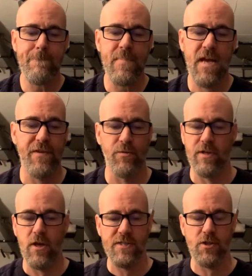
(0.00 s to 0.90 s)
I think it would have
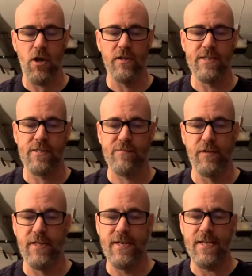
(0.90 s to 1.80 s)
lost all its
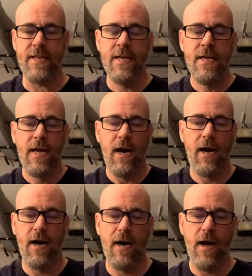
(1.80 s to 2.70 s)
validity.
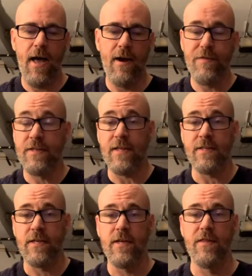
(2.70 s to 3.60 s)
And I think that
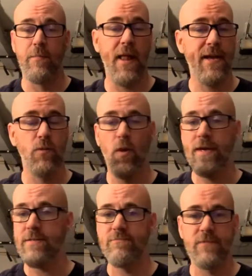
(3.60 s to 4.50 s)
the black and
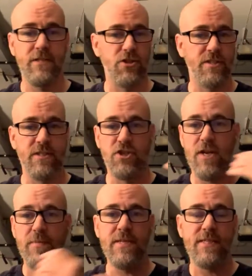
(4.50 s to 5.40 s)
white, just as
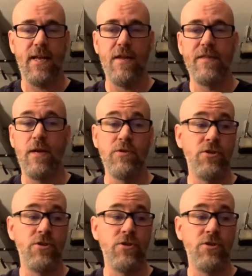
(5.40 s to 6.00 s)
JP said, I think that was